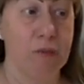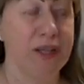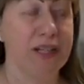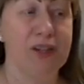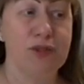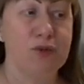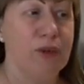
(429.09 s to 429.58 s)

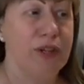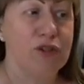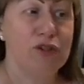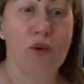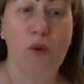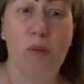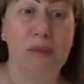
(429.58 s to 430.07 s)
Because when
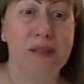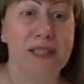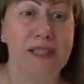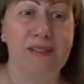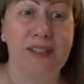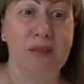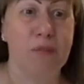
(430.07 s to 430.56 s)
you don't
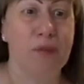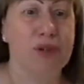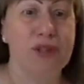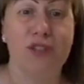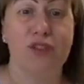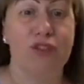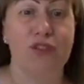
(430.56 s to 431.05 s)
believe in the
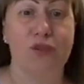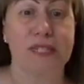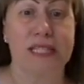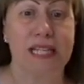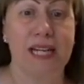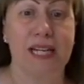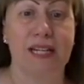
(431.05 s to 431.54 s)
person, you
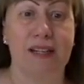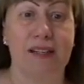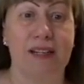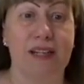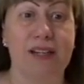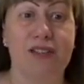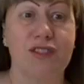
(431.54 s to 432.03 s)
don't say
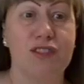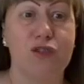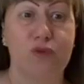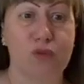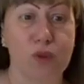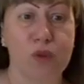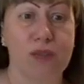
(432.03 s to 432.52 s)
anything because
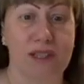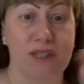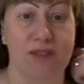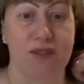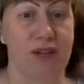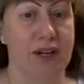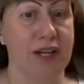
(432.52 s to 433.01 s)
it's
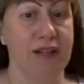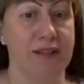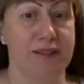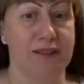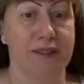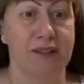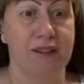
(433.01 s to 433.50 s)
fruitless,
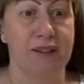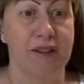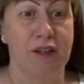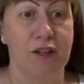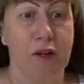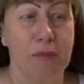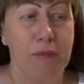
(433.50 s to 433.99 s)
right?
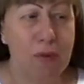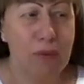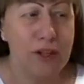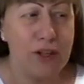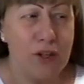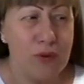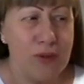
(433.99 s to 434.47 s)
But
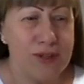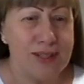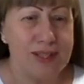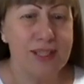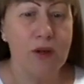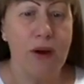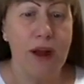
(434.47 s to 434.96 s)
when you
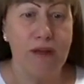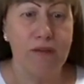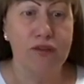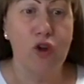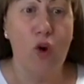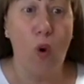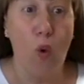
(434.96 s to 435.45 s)
still
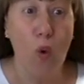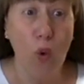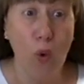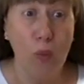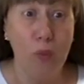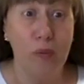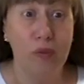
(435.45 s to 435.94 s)
have
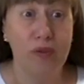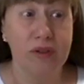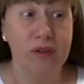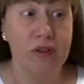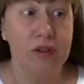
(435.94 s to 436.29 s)
hope,